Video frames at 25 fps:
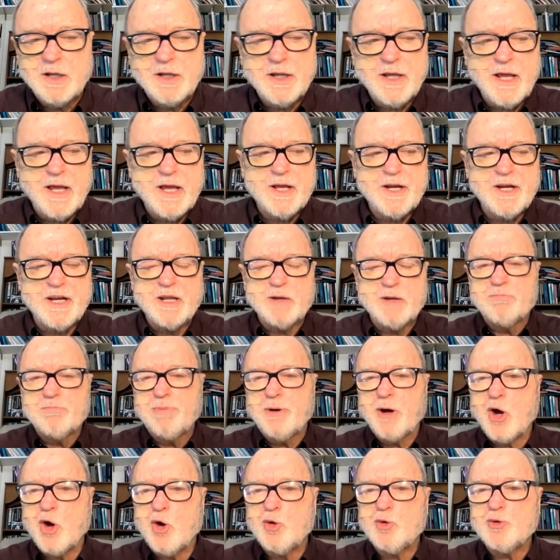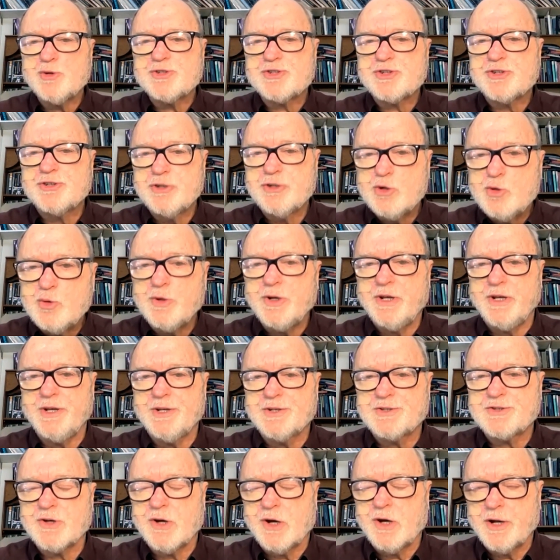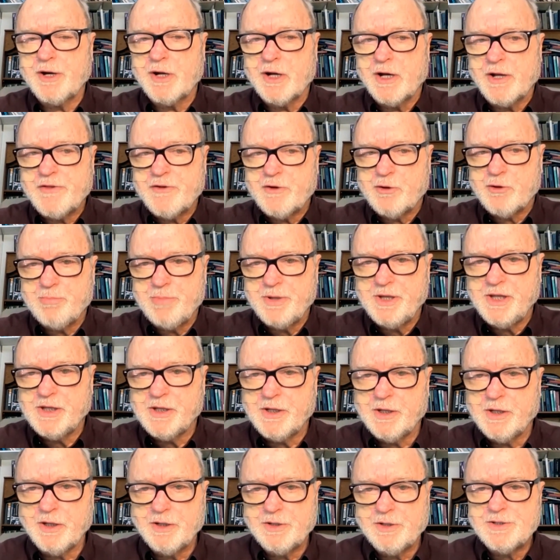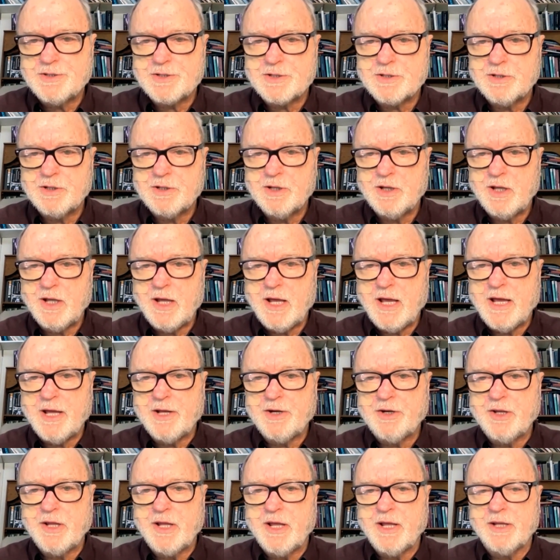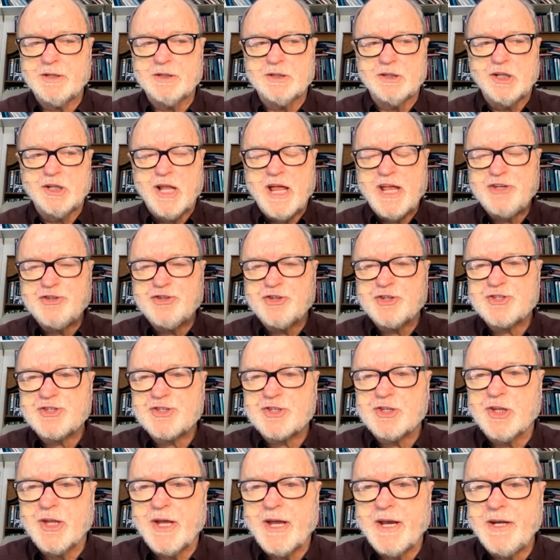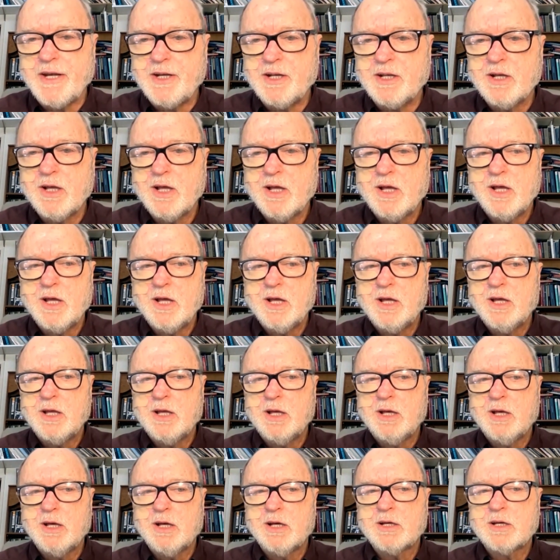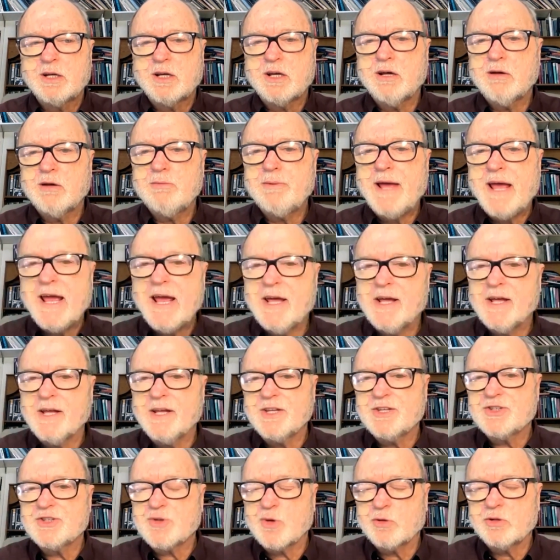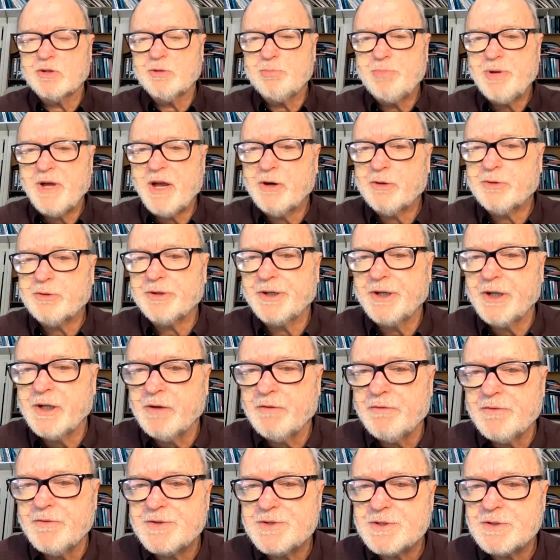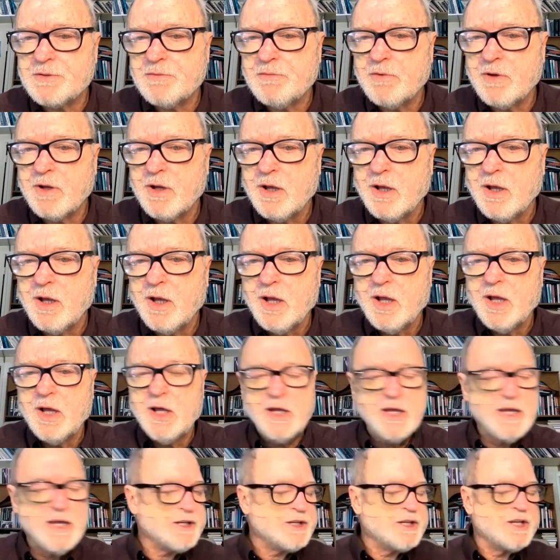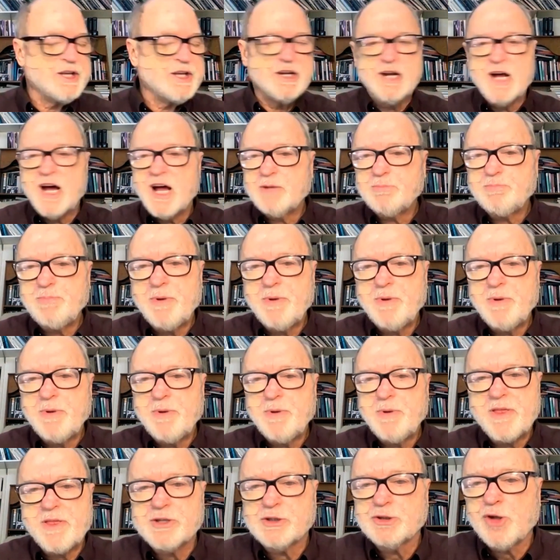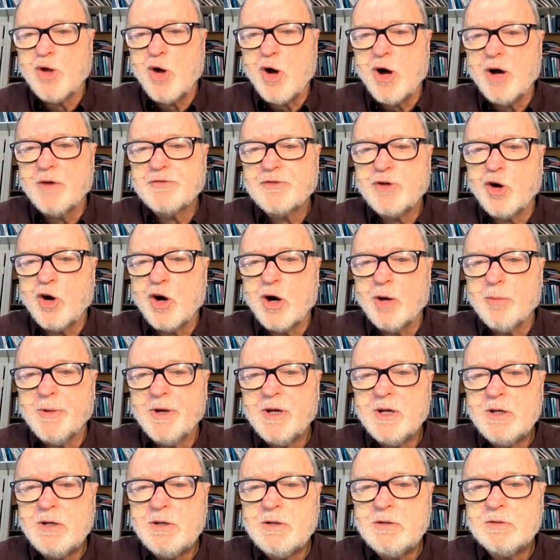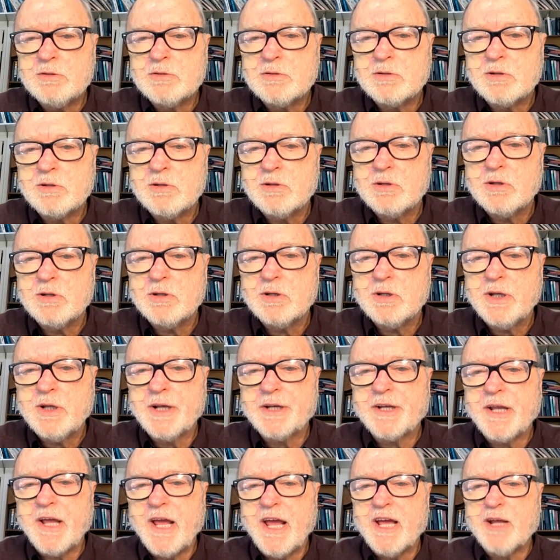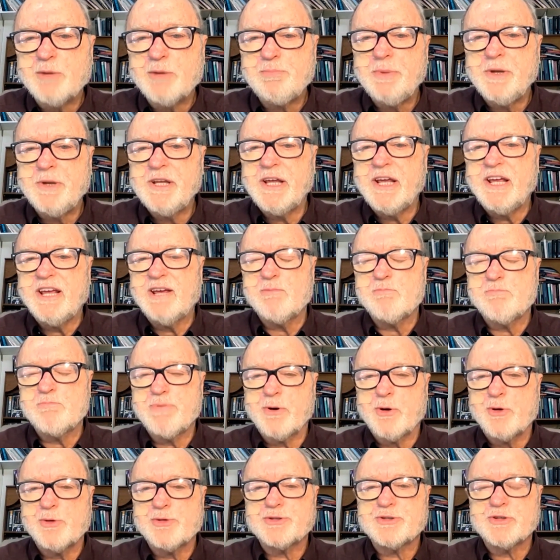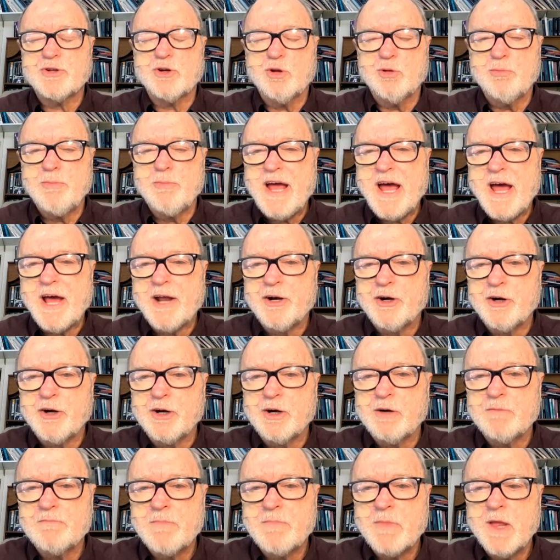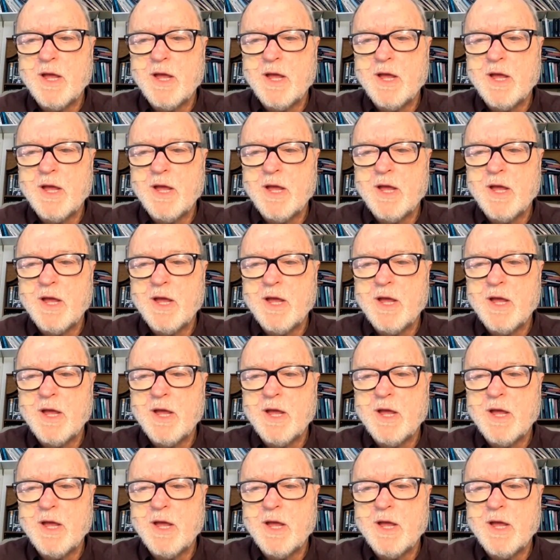can impose duties on other beings and can legislate commands or imperatives? It cannot be the law of karma. It can't be impersonal matter,